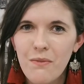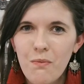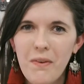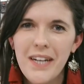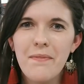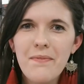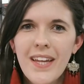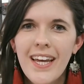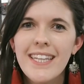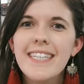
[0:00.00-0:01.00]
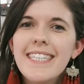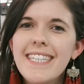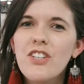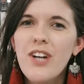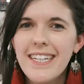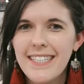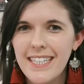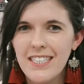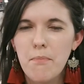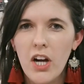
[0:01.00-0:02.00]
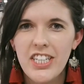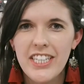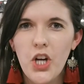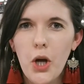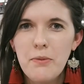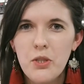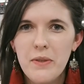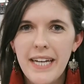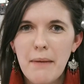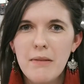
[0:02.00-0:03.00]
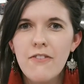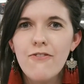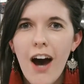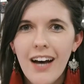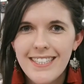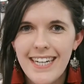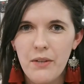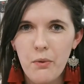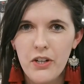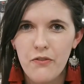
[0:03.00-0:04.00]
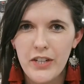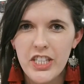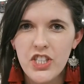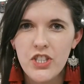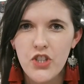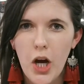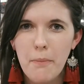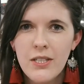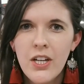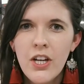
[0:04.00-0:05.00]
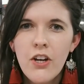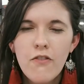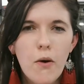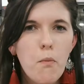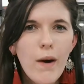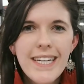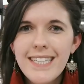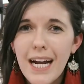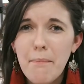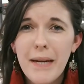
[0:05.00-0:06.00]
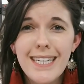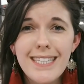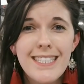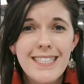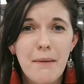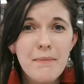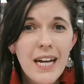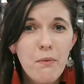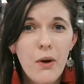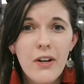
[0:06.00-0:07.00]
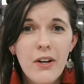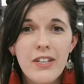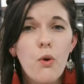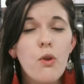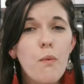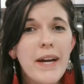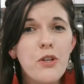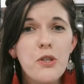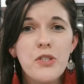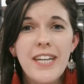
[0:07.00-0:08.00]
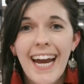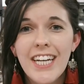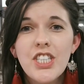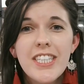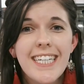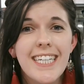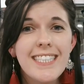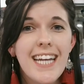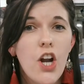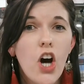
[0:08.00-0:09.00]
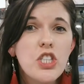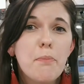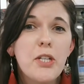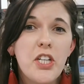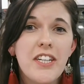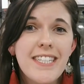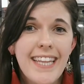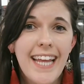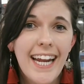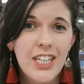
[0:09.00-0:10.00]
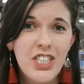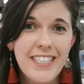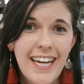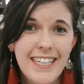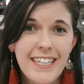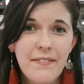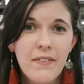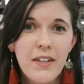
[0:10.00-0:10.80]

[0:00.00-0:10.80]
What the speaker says: Well, the decentralized diesel project hopes to enable a vast network of regional jobs, from waste site pickers and dump site workers all the way through to engineers and entrepreneurs in the energy sector.